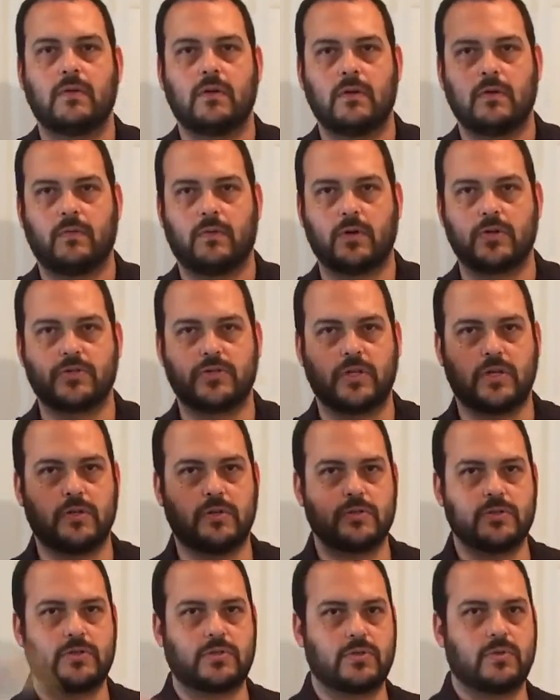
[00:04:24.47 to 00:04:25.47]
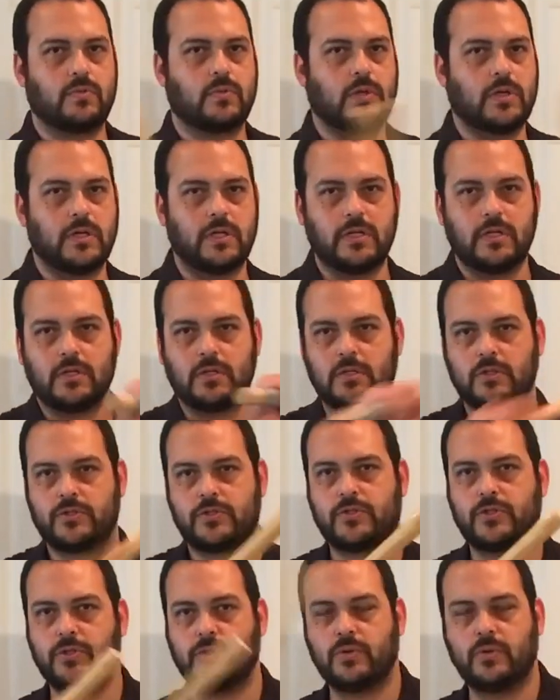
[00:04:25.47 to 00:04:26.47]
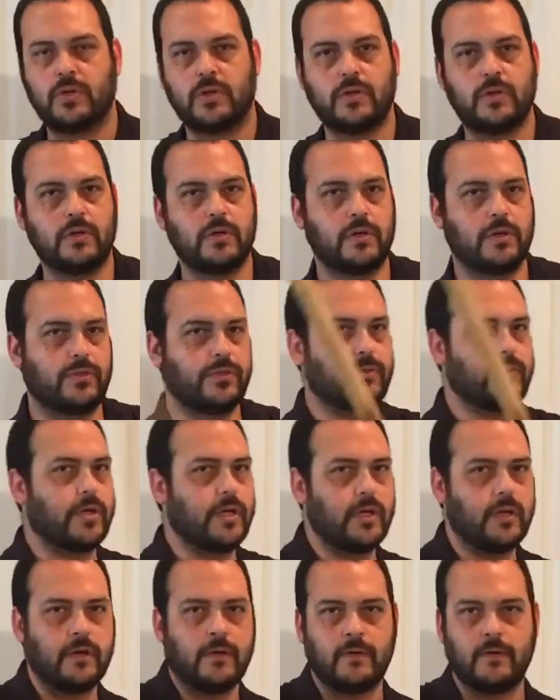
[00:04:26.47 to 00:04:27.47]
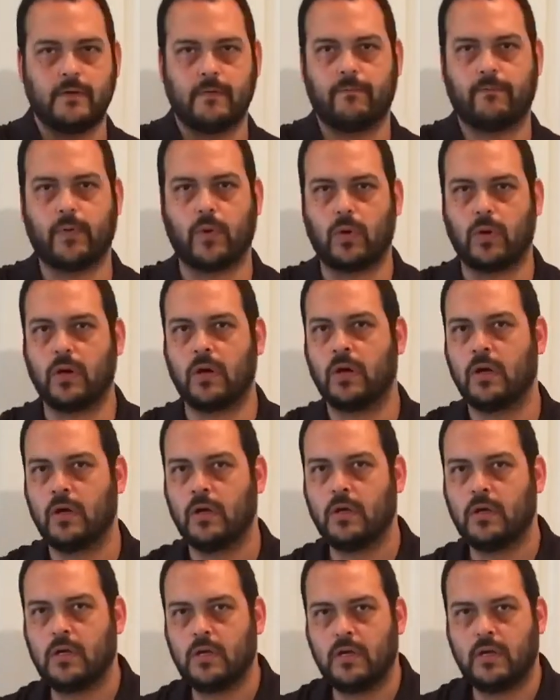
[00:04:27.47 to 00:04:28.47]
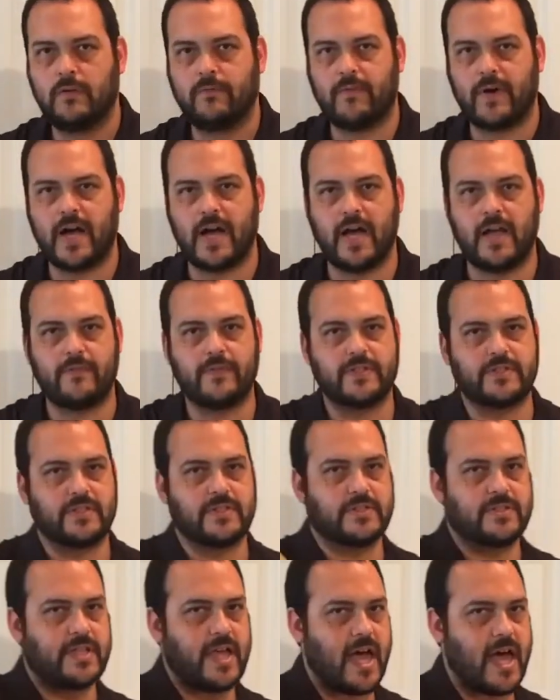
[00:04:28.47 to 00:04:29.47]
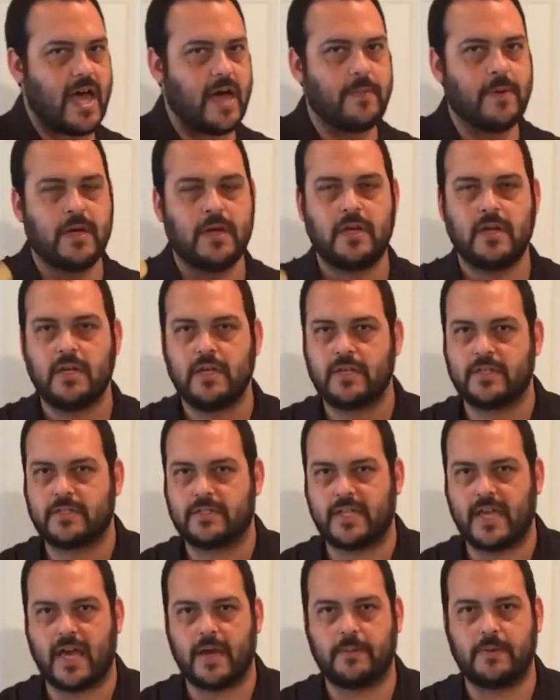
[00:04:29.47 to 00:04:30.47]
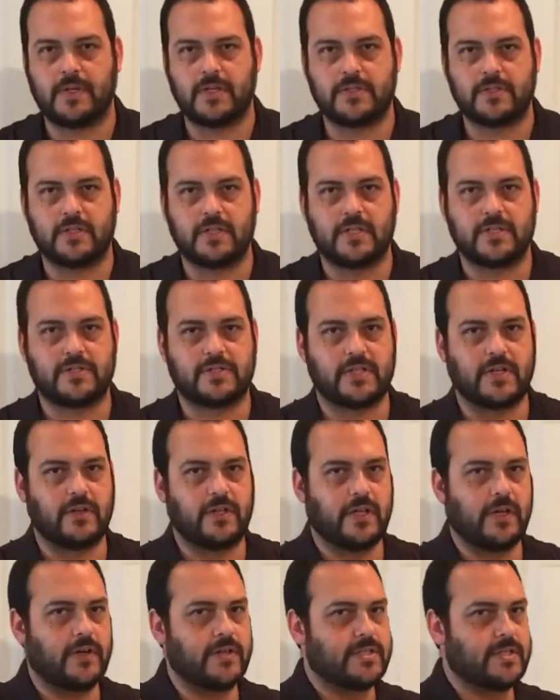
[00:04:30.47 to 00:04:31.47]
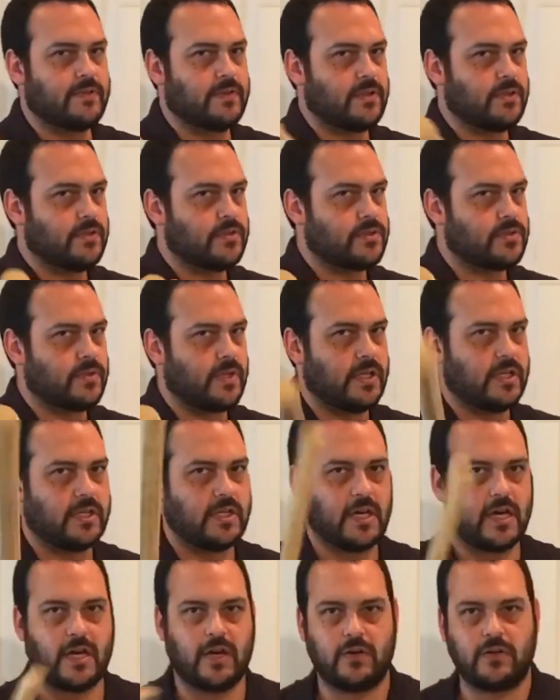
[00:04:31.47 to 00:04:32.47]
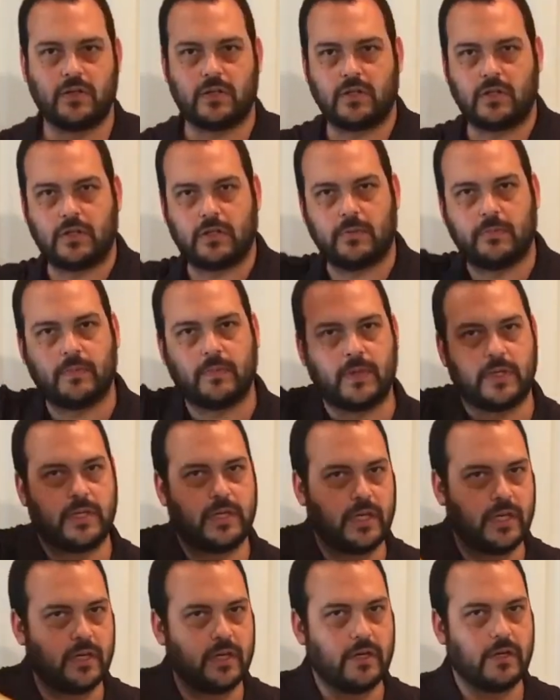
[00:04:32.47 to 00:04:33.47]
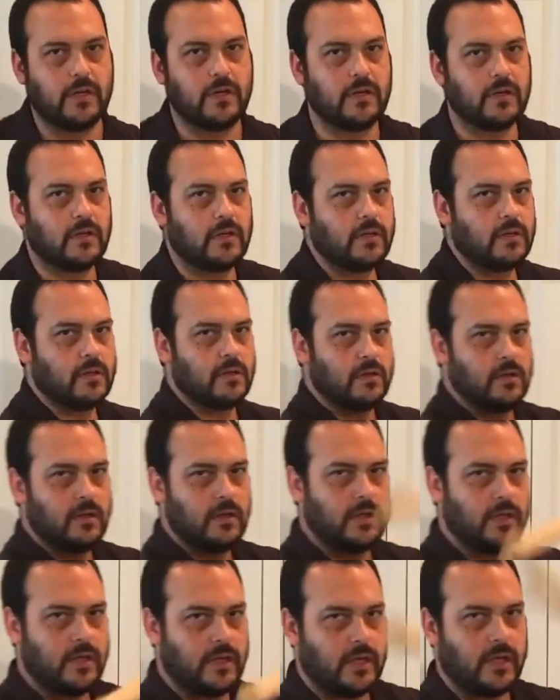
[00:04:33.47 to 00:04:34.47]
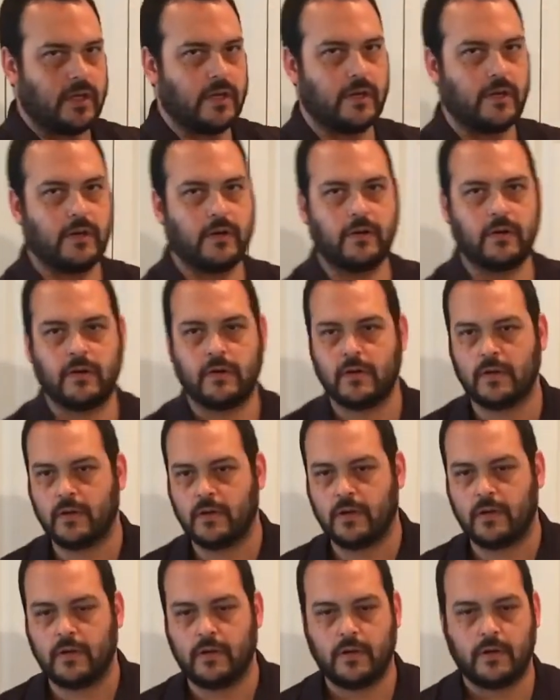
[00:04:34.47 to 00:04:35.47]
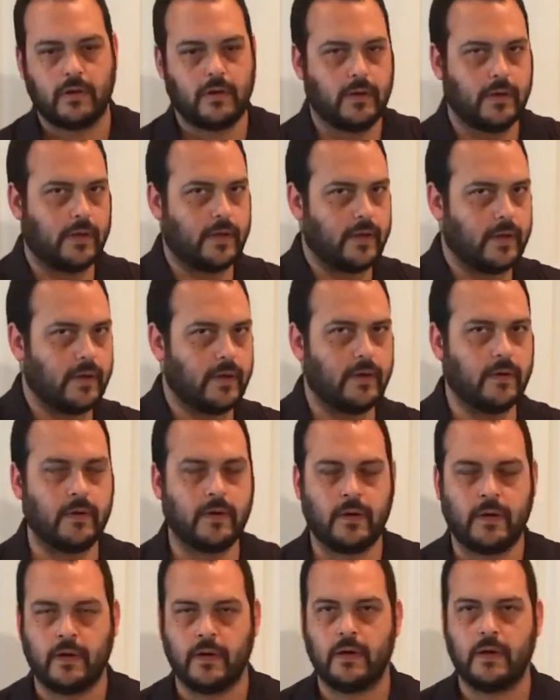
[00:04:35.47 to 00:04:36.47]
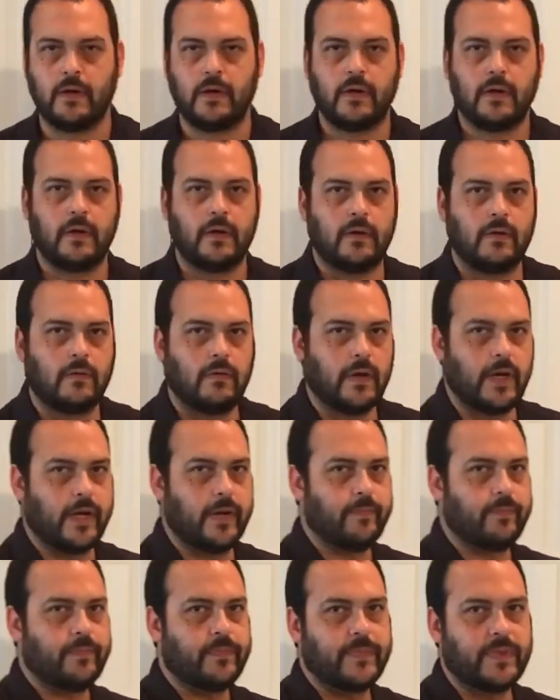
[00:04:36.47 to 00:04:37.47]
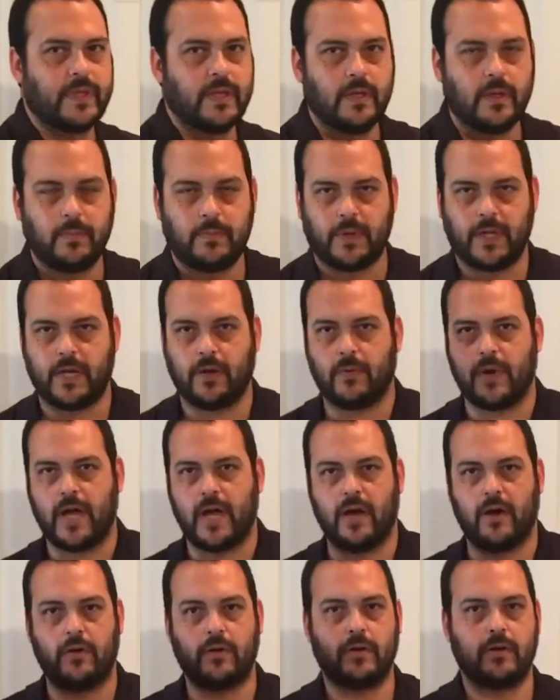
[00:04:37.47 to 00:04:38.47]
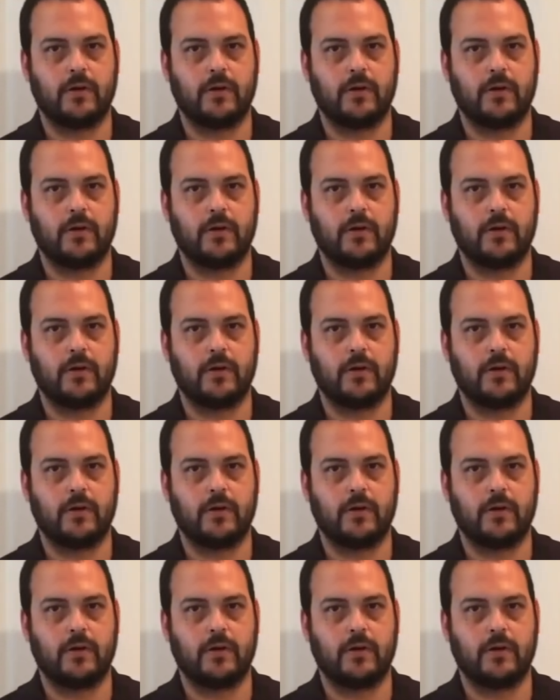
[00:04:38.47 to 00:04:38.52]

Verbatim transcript: four zones, one, two, three, four. Five is a stab. Stab doesn't necessarily always have to go straight down. You can come here, here, here, right? Play around,